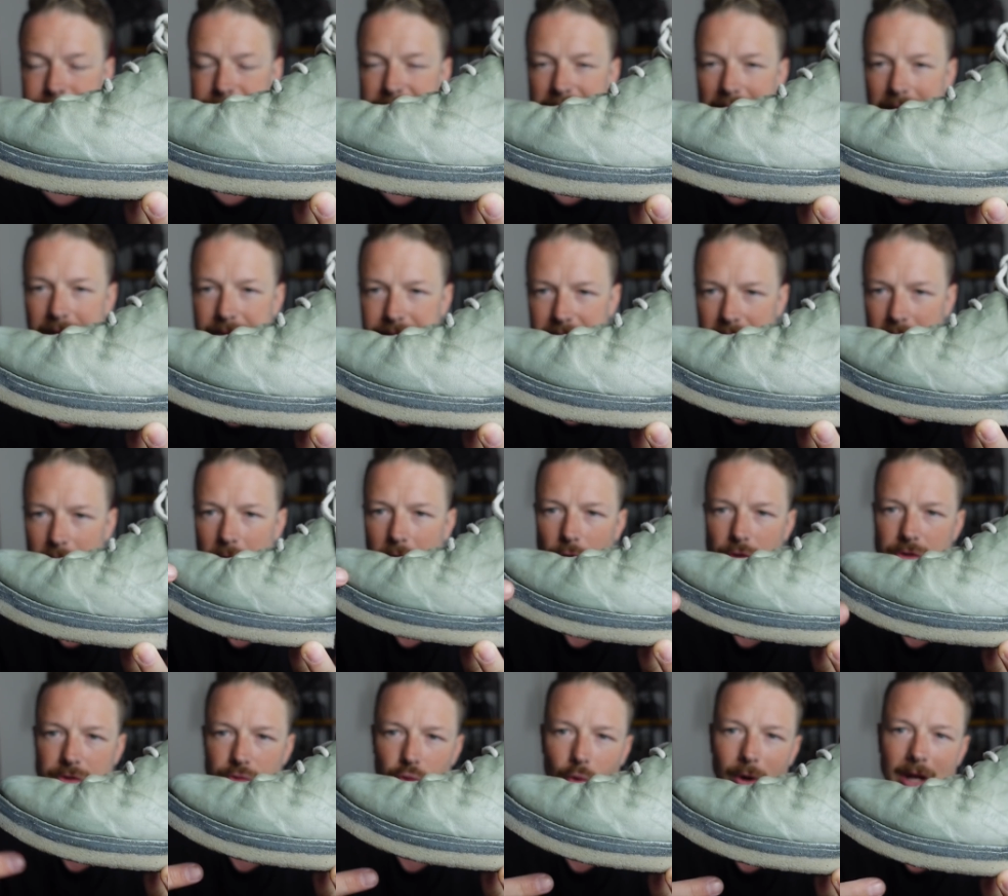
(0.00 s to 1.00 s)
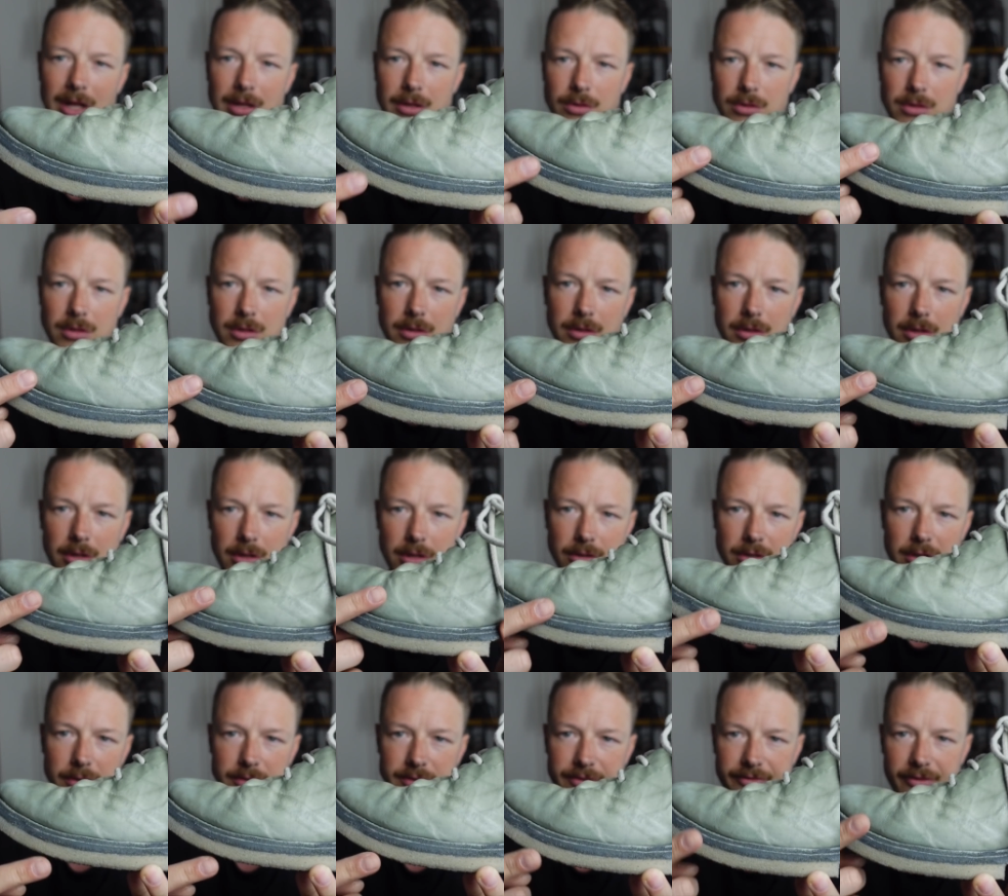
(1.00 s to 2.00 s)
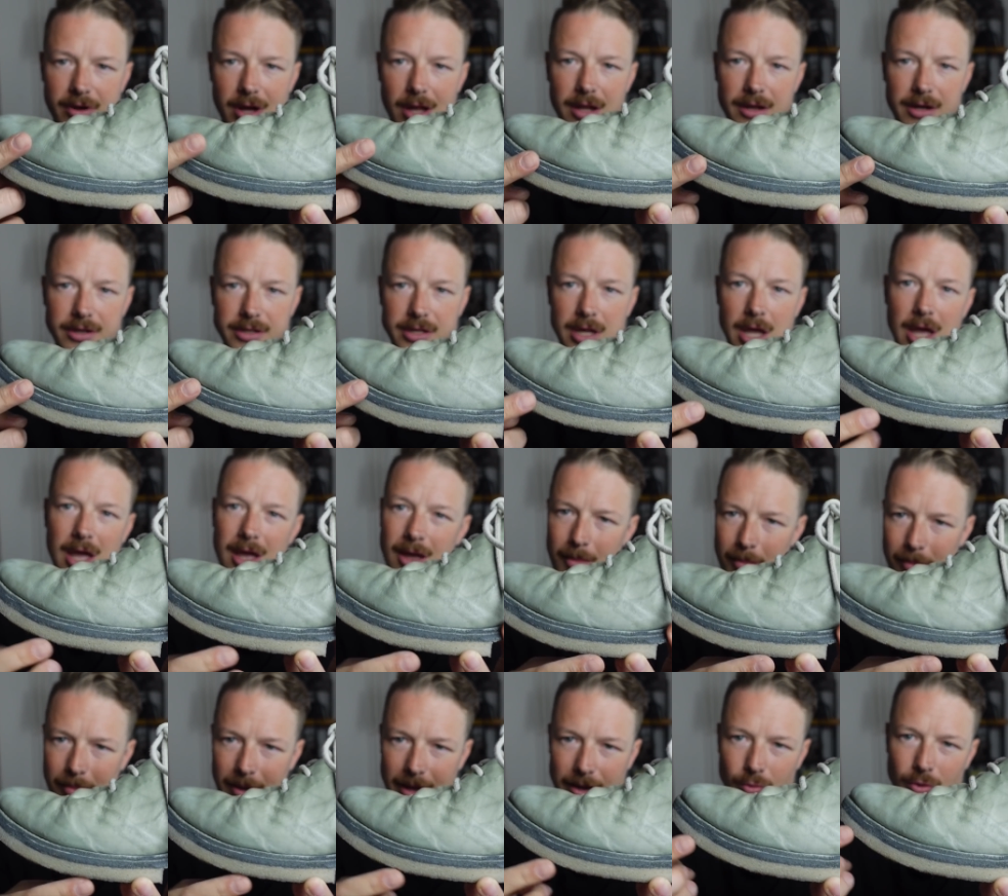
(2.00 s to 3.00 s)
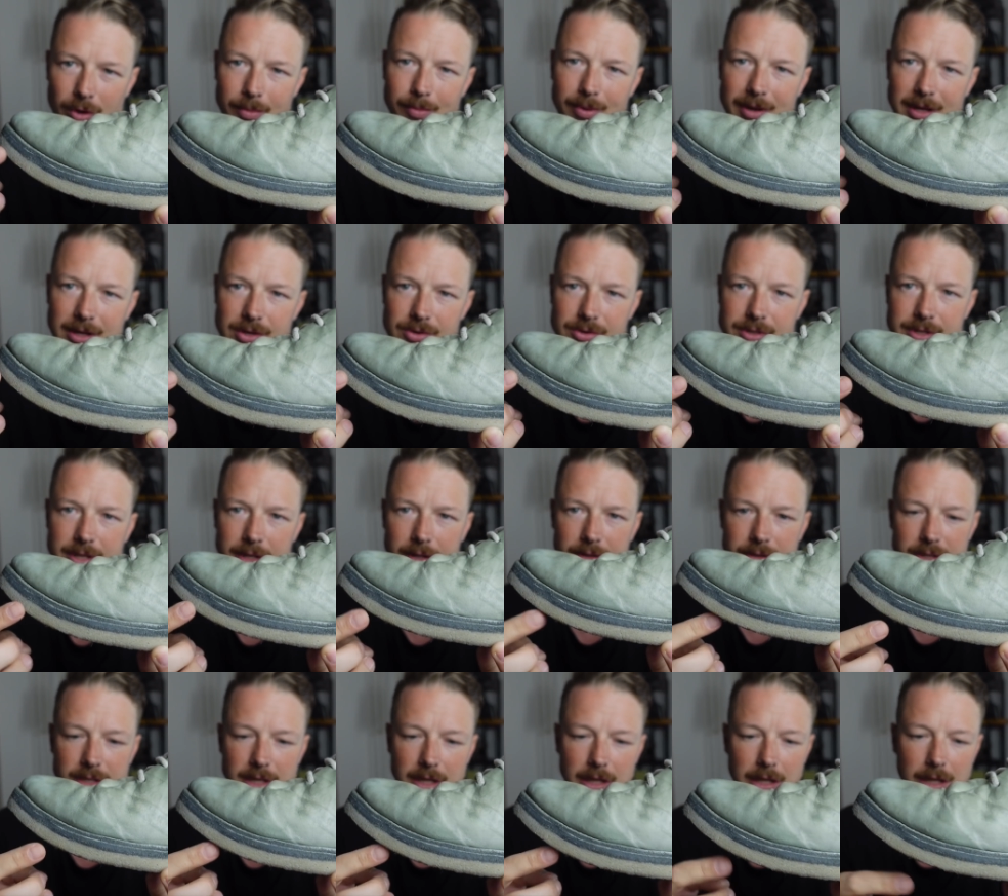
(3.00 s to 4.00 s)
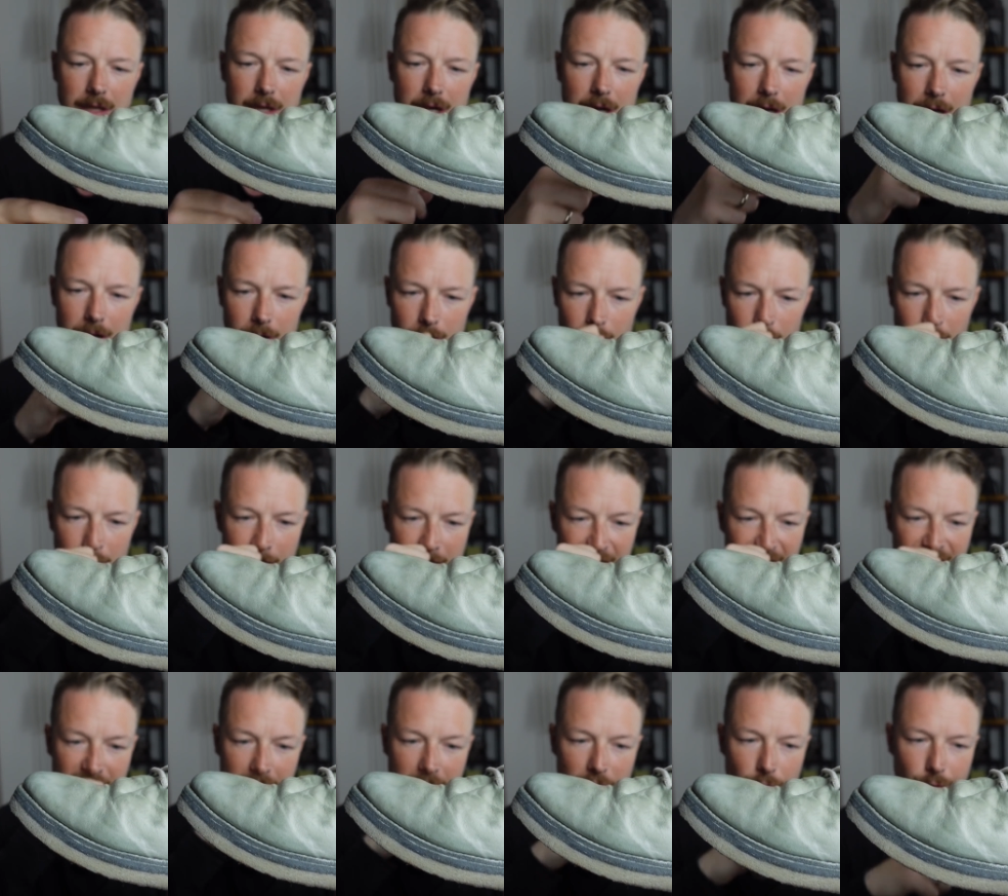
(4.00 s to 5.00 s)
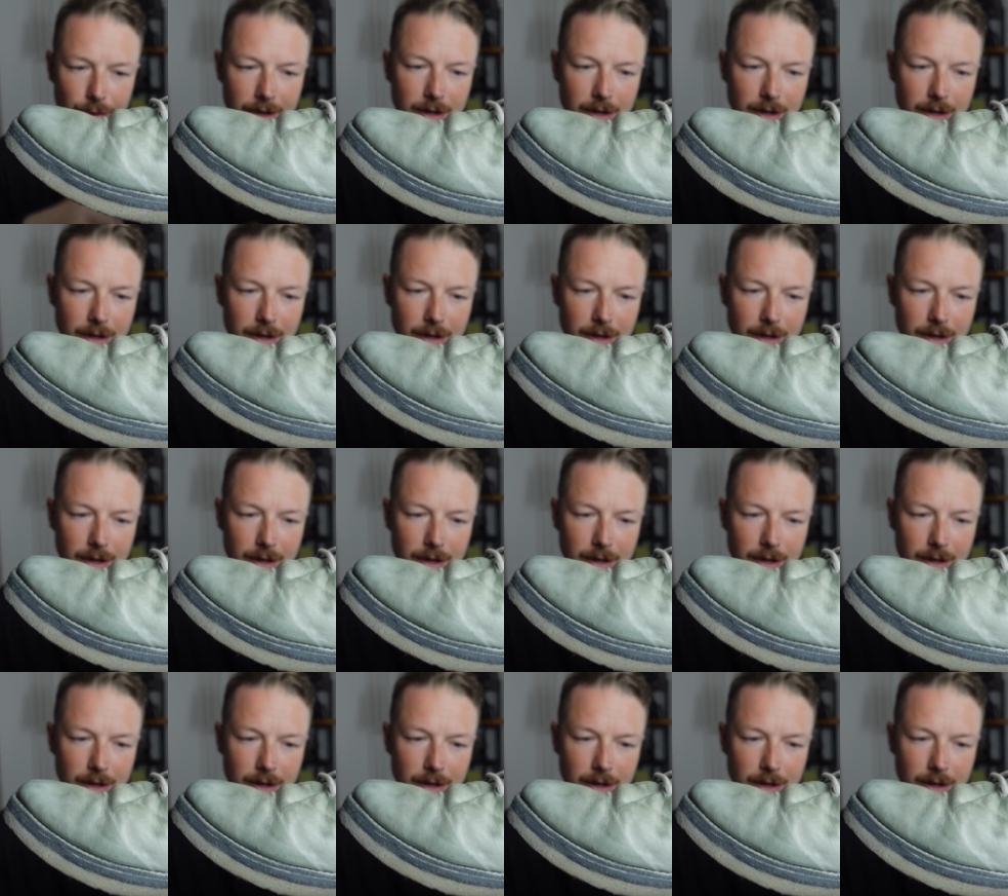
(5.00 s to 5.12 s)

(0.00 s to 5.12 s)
And I think it goes well in terms of color, but it would be interesting to see how it would